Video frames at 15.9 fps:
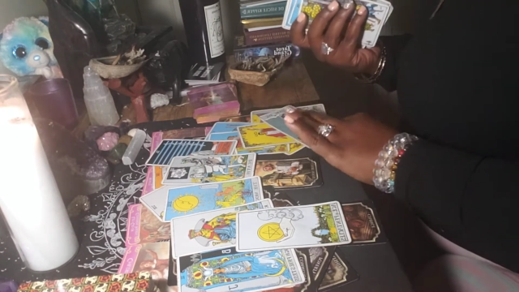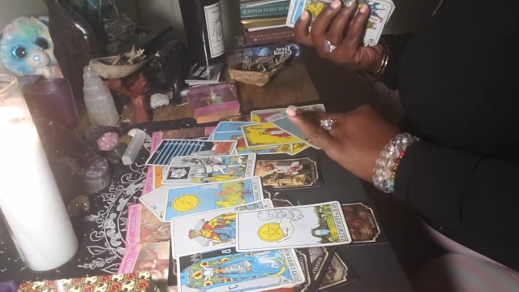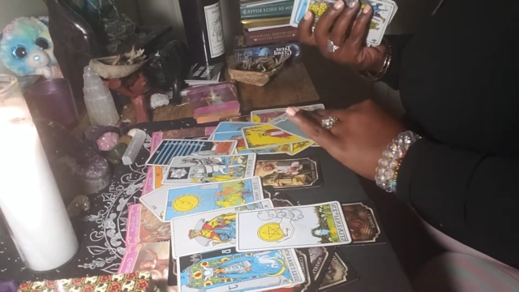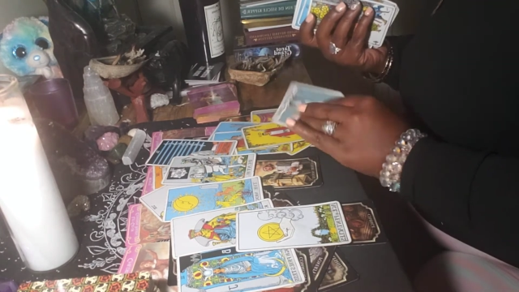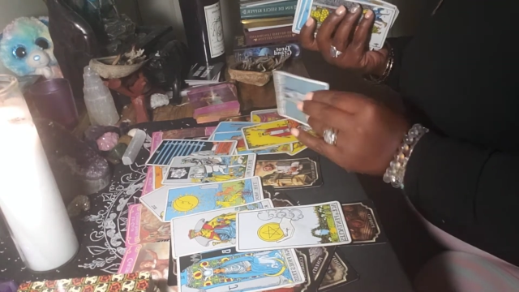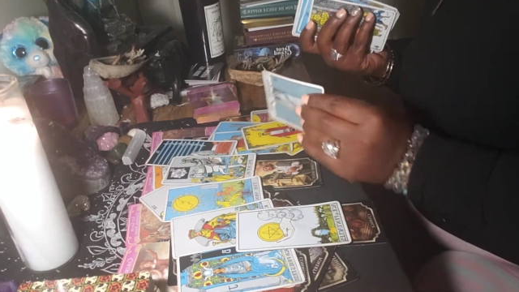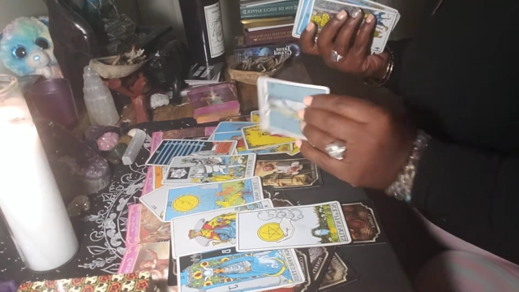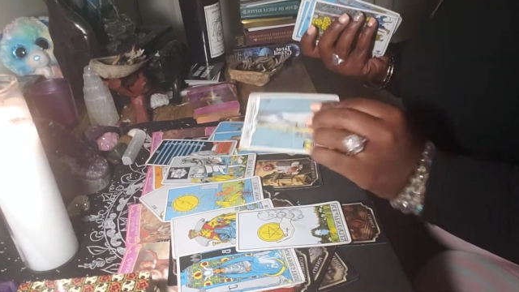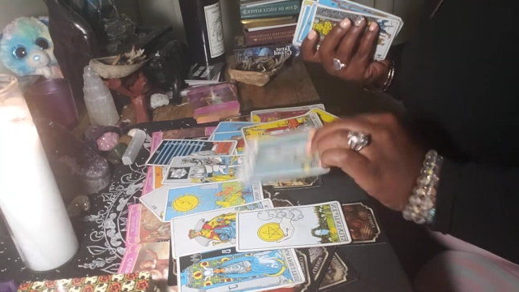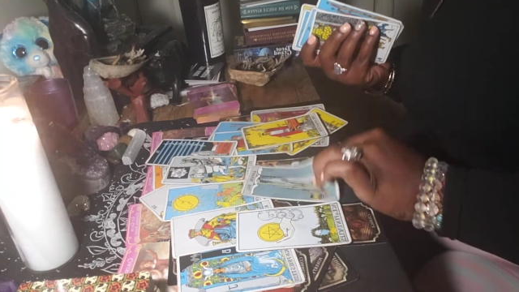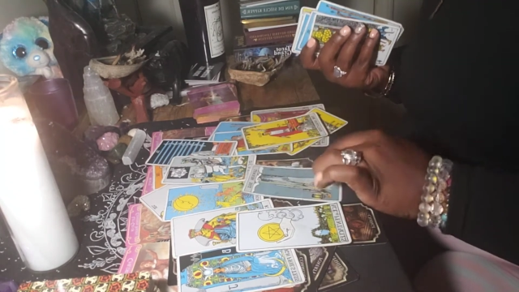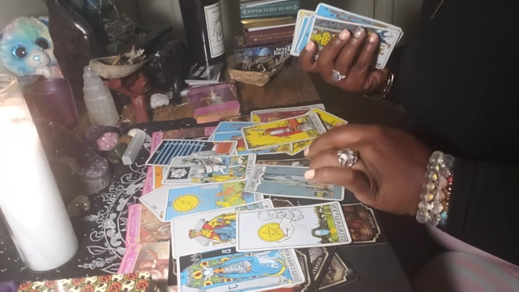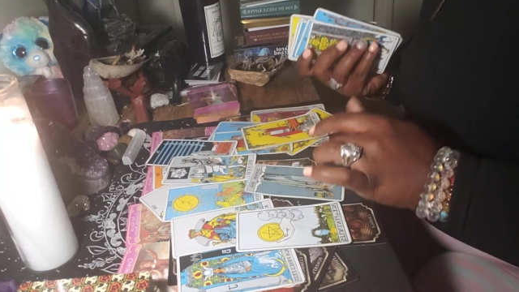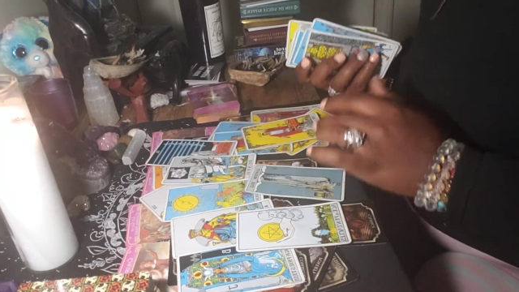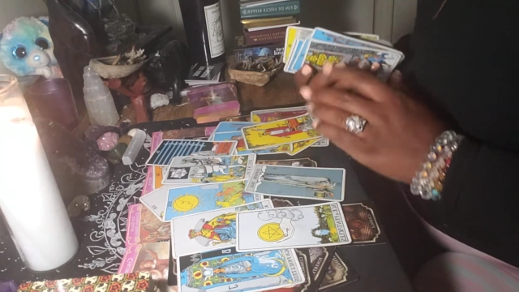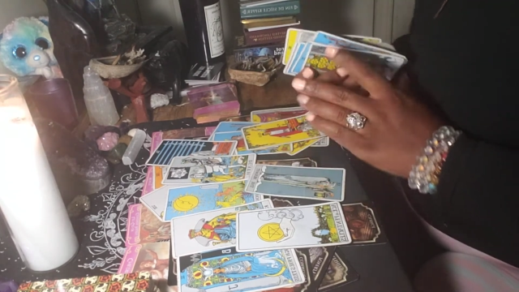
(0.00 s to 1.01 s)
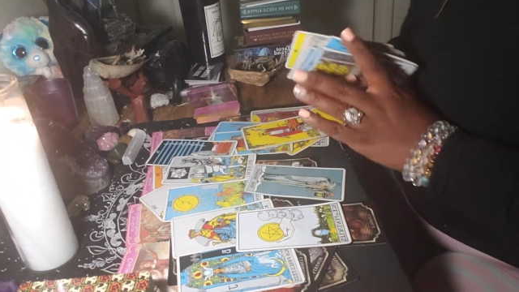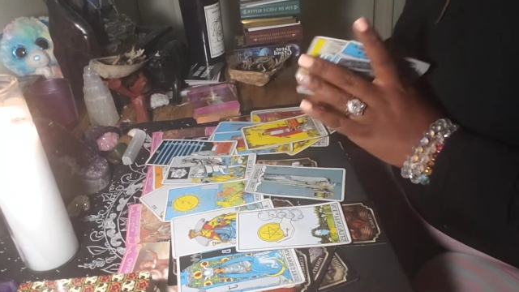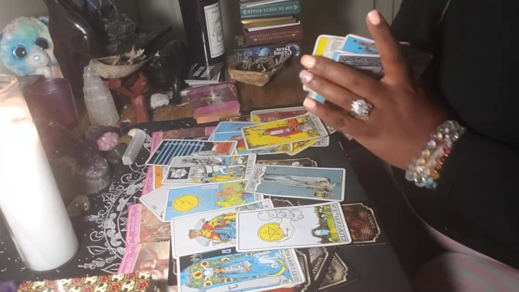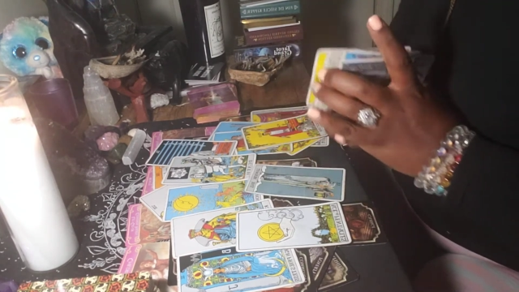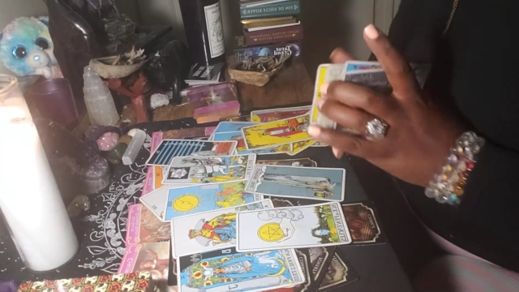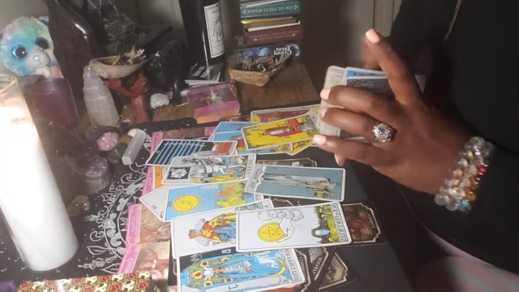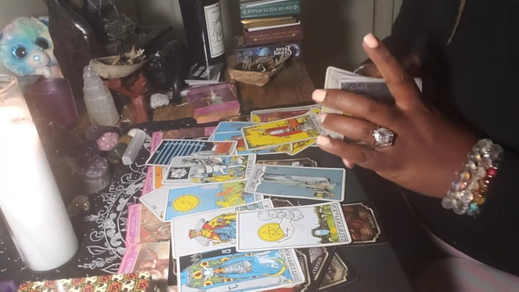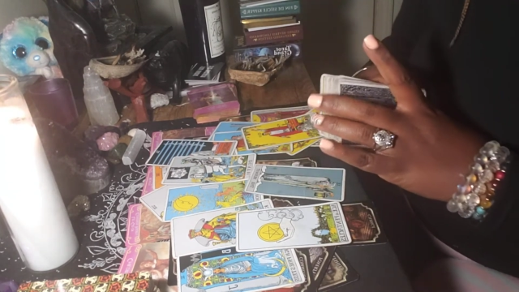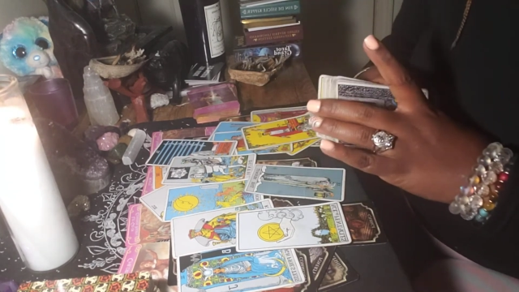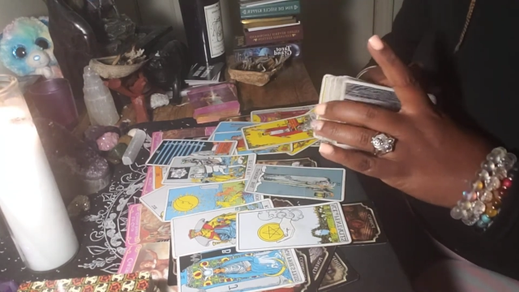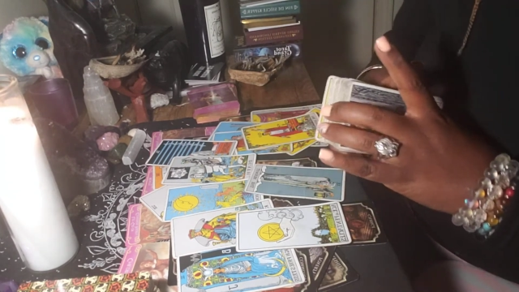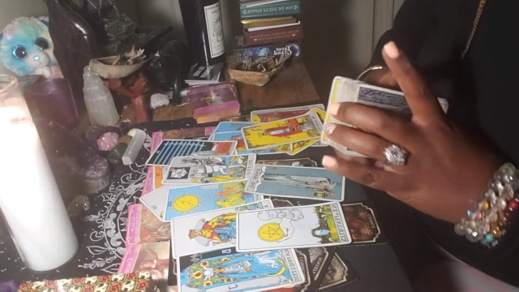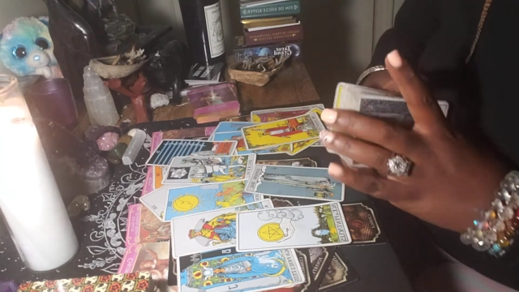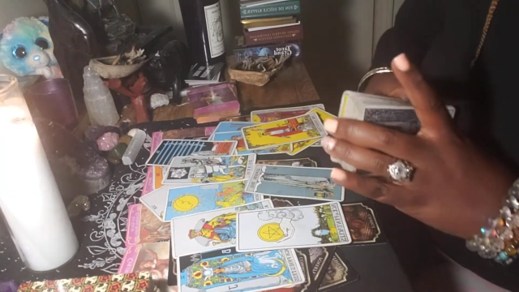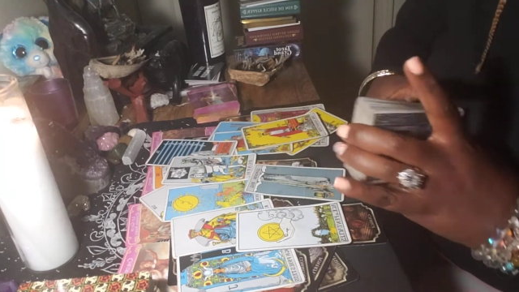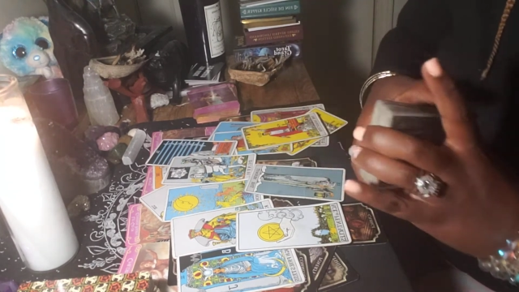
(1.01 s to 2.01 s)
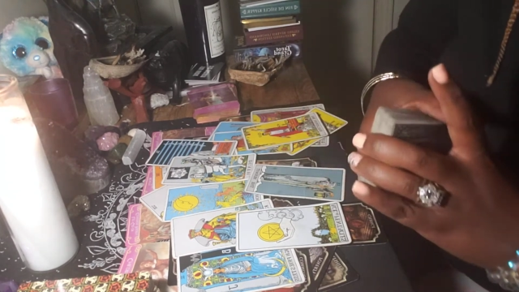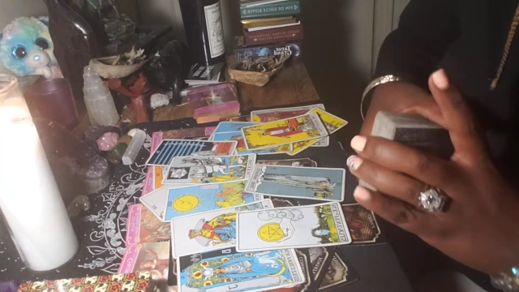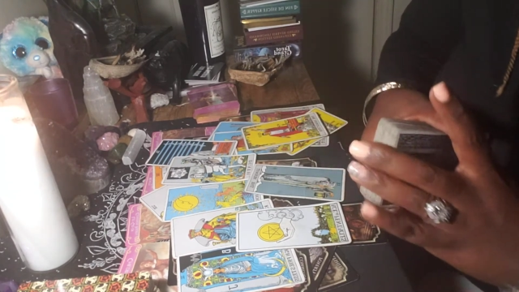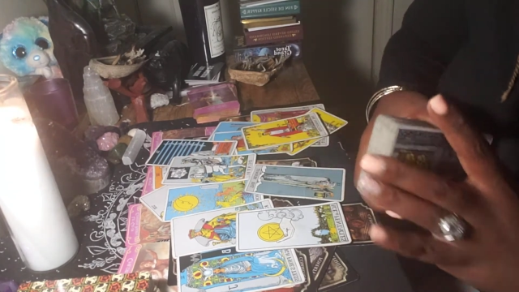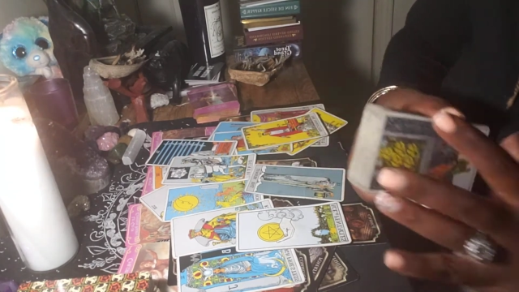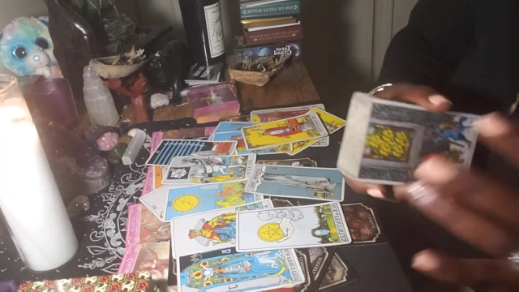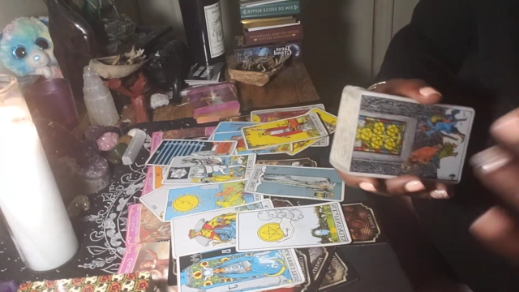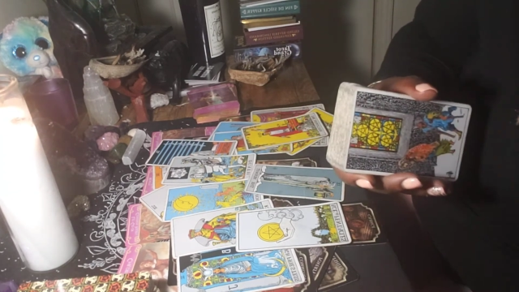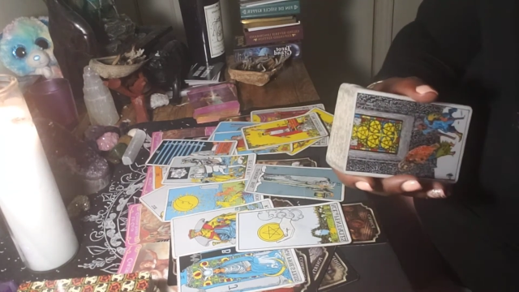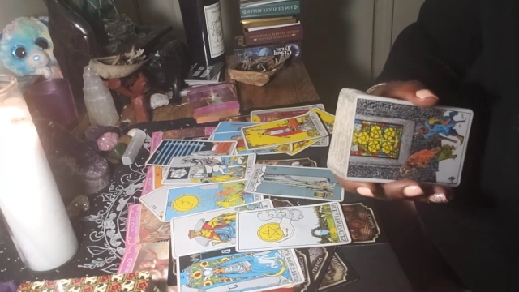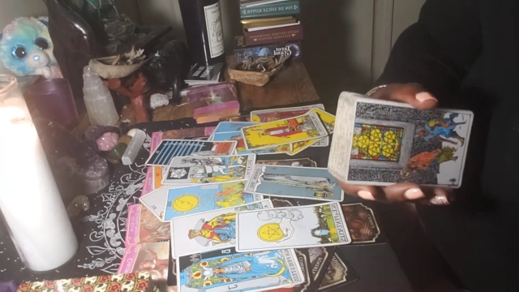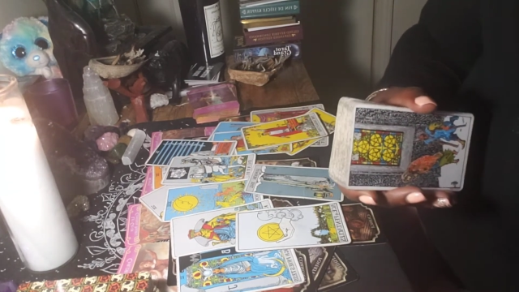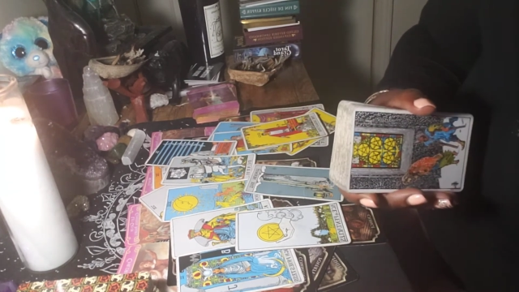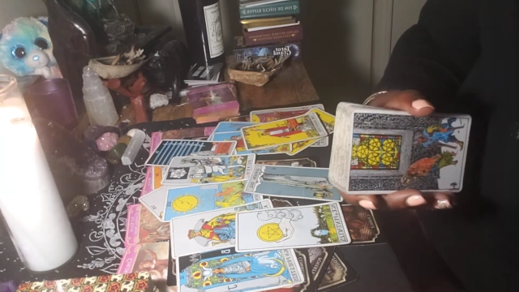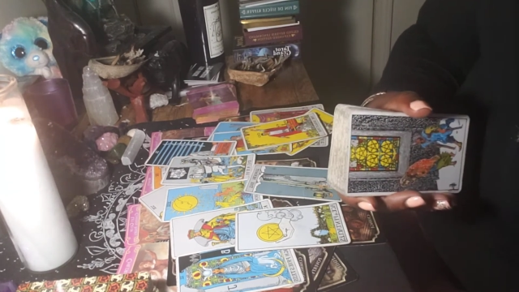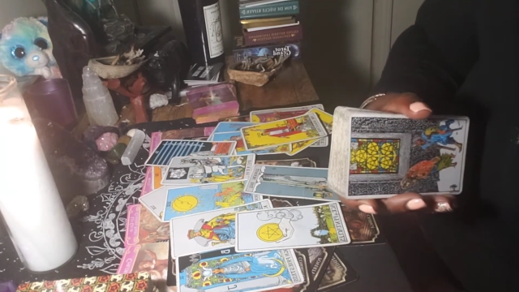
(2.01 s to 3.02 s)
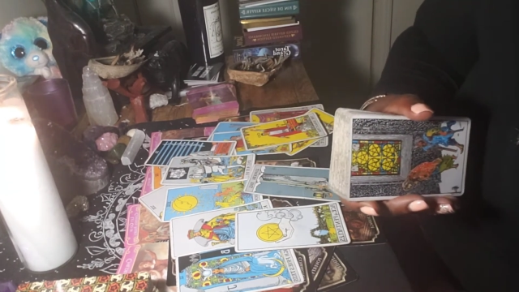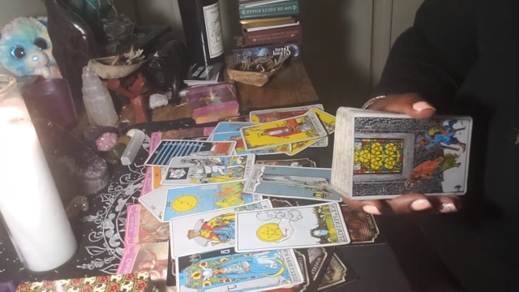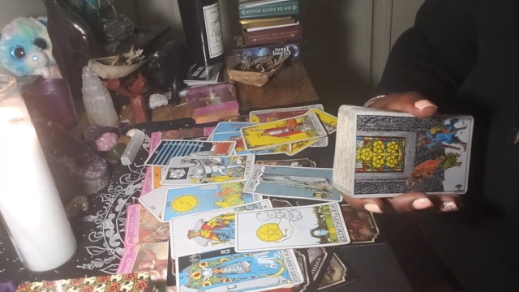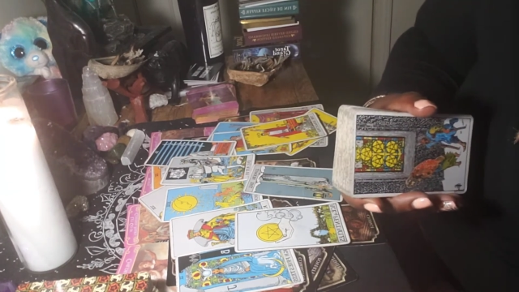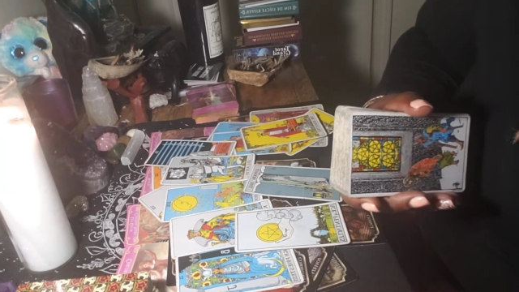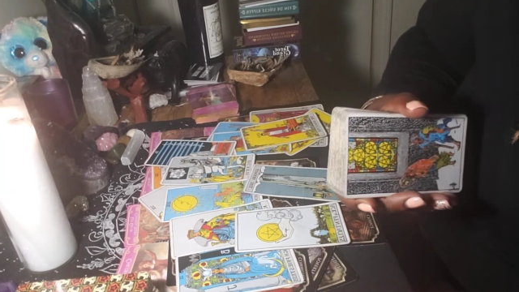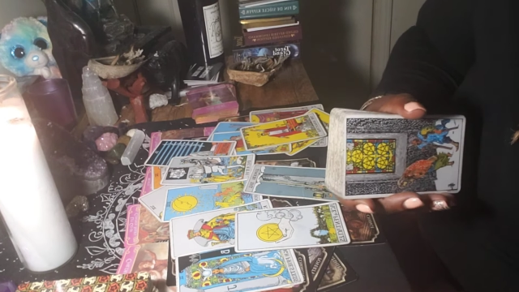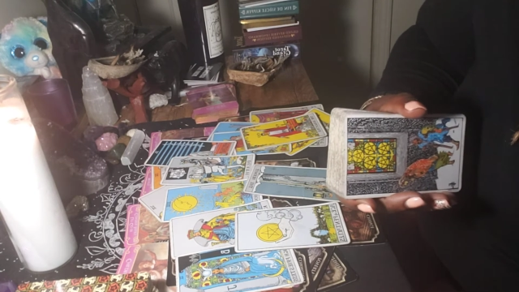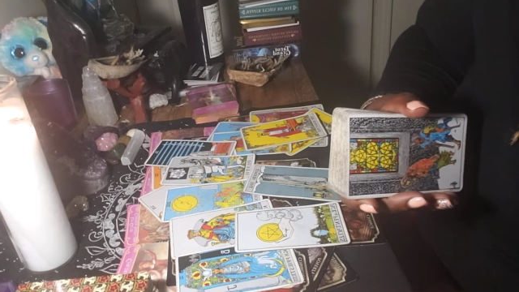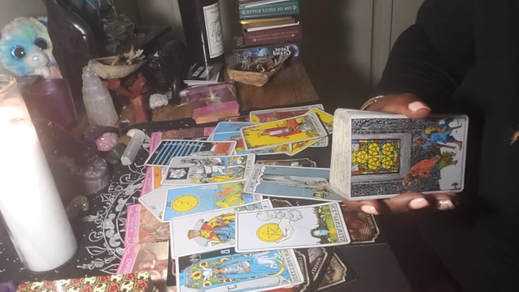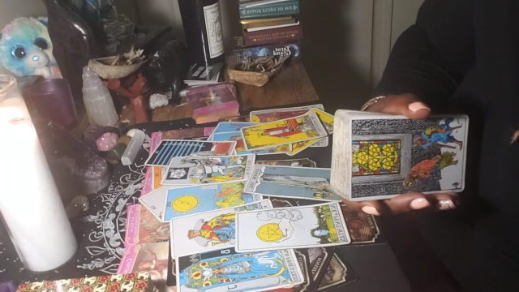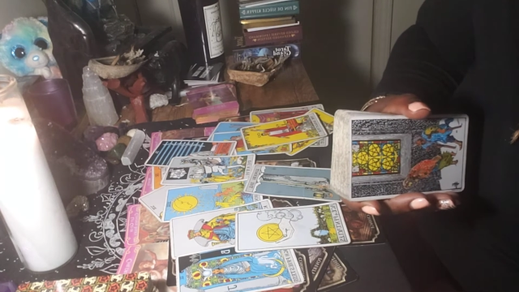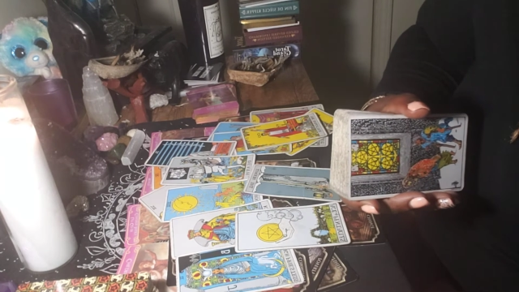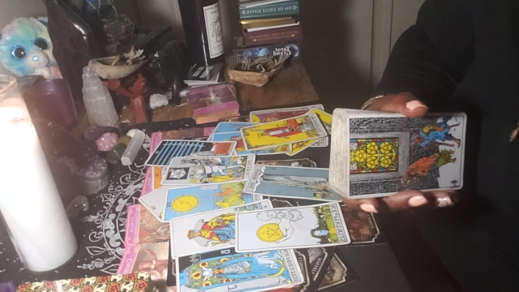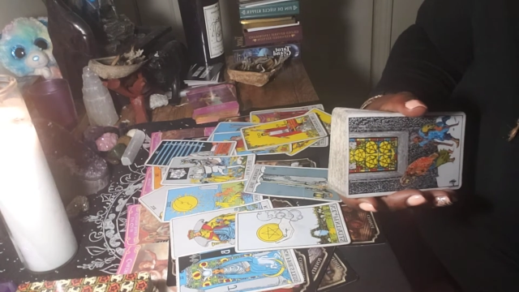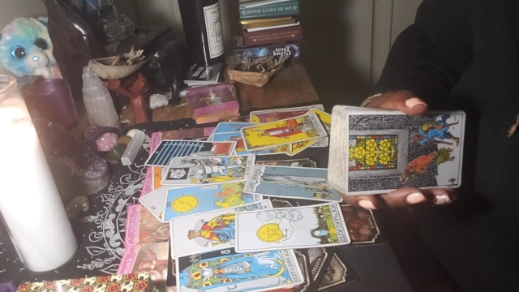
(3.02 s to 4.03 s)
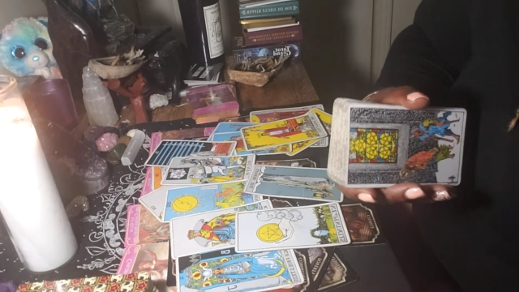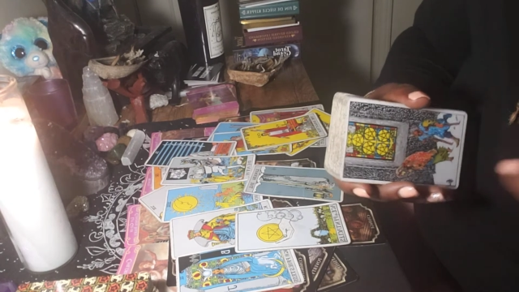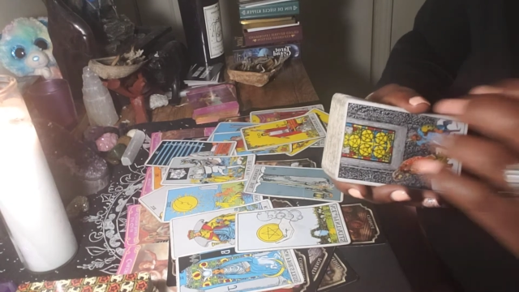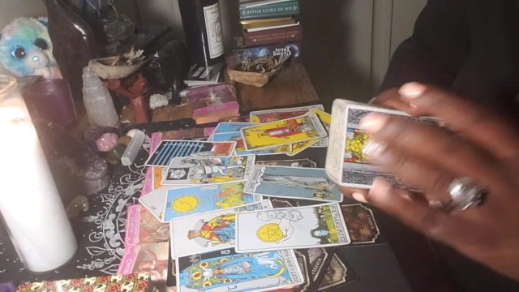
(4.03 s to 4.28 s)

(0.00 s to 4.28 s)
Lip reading: No face is visible, so there are no lips to read.